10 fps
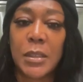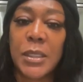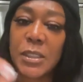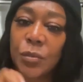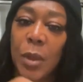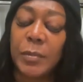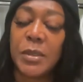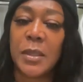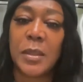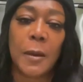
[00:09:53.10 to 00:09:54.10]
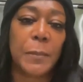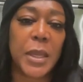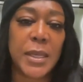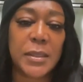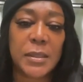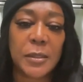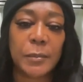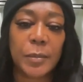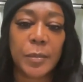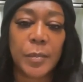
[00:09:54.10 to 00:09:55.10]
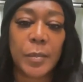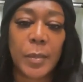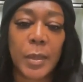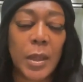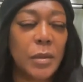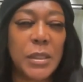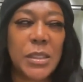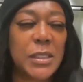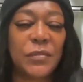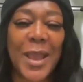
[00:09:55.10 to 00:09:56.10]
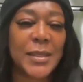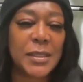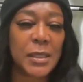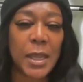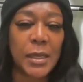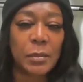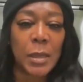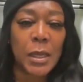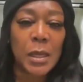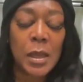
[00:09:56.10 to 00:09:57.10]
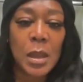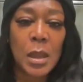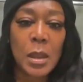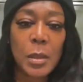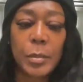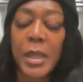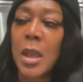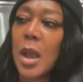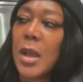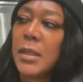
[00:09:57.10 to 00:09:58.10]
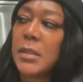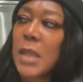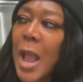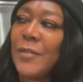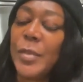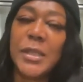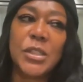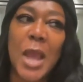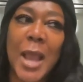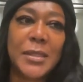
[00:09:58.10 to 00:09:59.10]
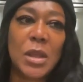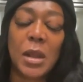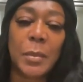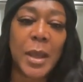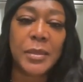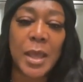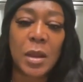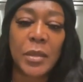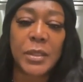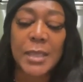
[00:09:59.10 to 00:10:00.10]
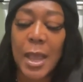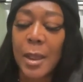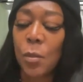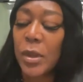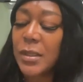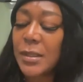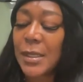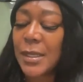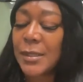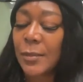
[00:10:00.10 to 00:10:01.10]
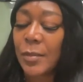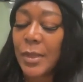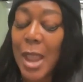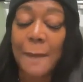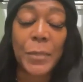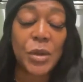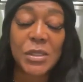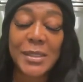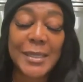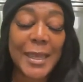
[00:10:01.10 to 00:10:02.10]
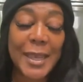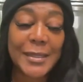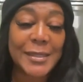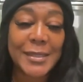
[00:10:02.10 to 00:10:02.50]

disrupting their peace? It just fascinated me because I talk about that all the time. One of the things I personally can't